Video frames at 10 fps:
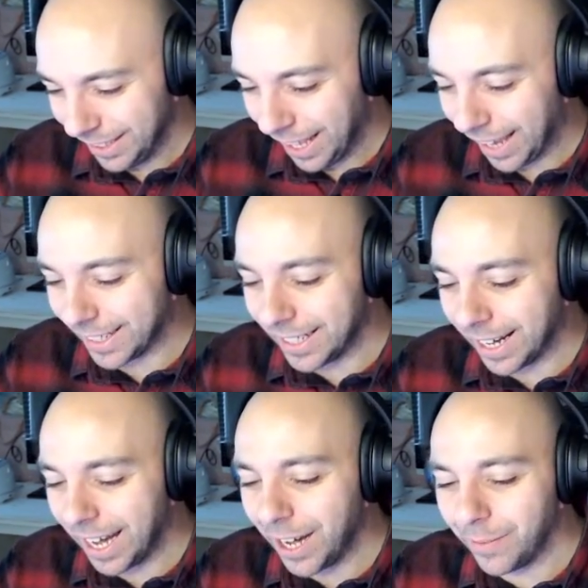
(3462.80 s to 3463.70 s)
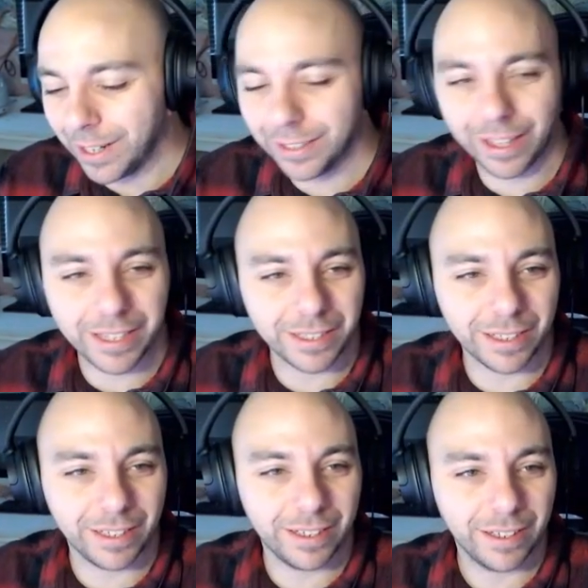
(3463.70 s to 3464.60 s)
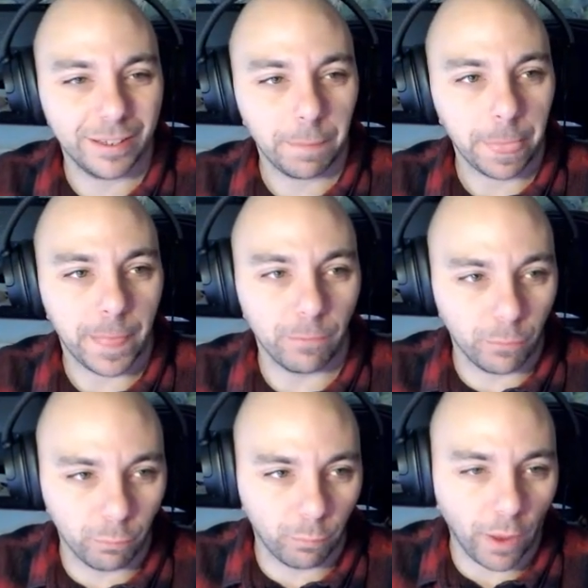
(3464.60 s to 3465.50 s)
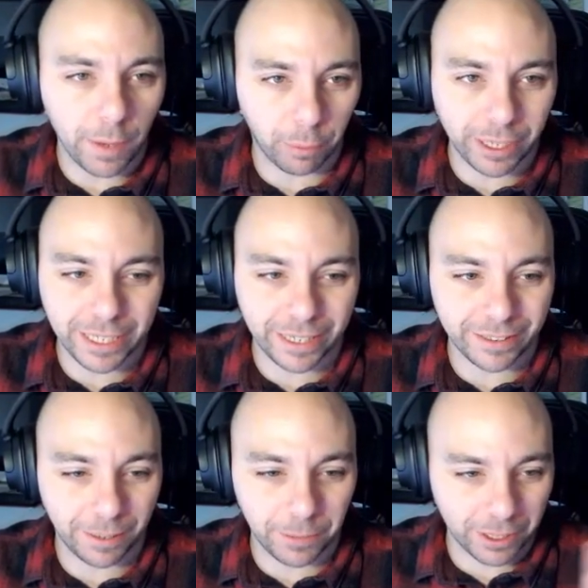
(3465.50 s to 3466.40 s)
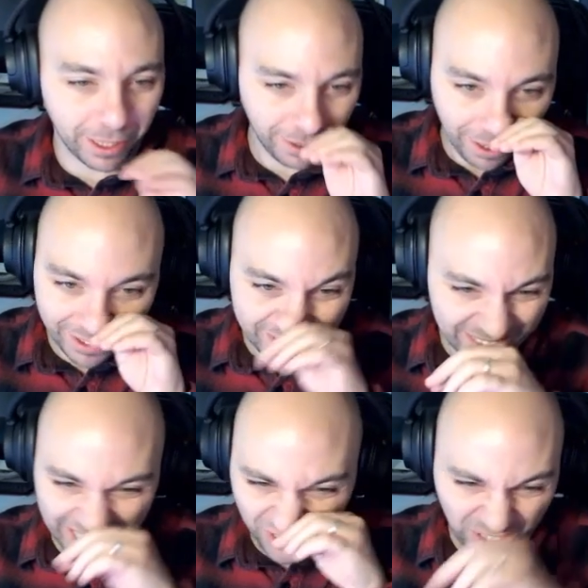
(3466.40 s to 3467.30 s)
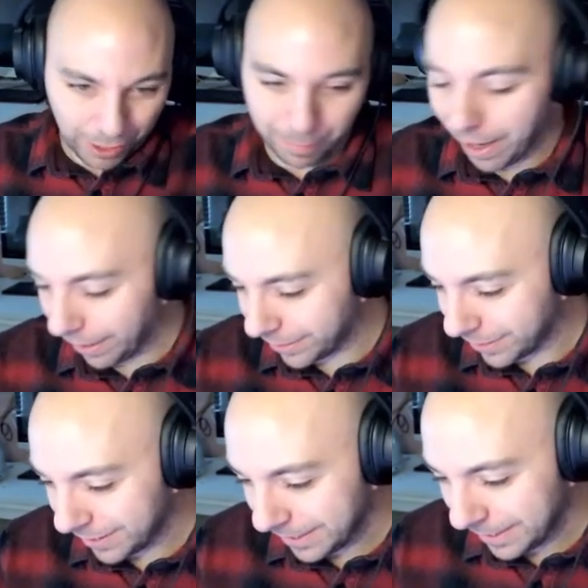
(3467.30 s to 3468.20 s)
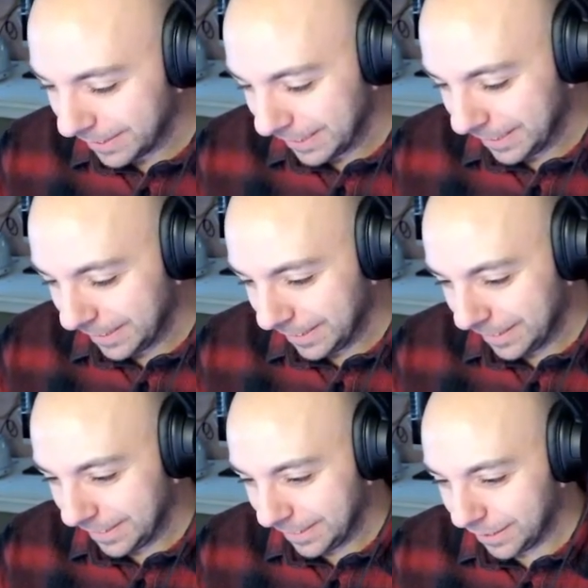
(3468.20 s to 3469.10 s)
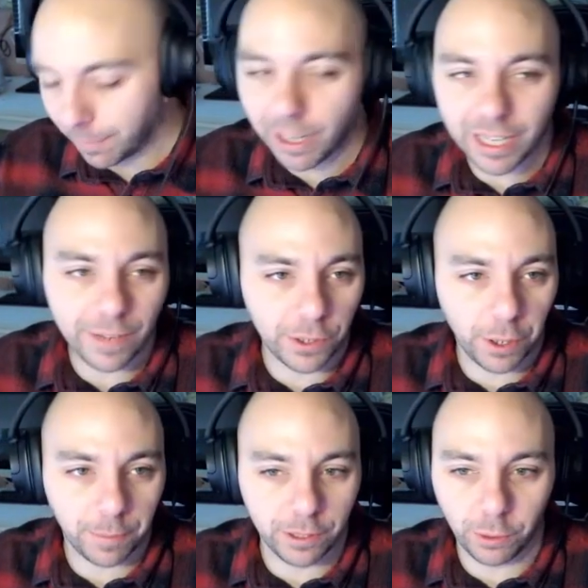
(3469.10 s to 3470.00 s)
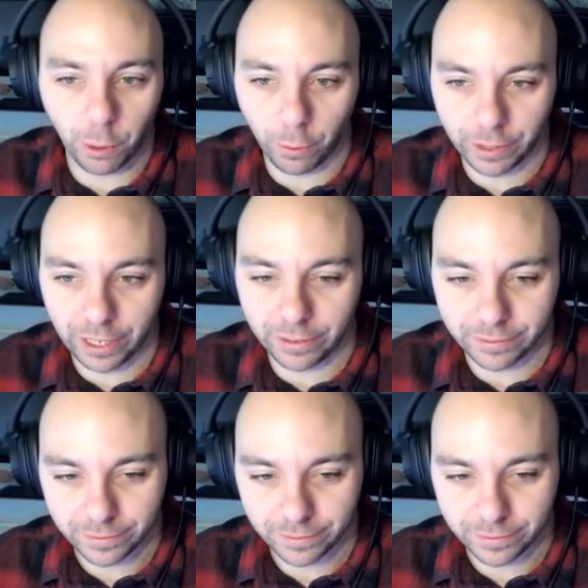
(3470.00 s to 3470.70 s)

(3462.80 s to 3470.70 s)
I can hear it, like, vibrating. I'm not going to lie. That's really bad. You might have to open the door again.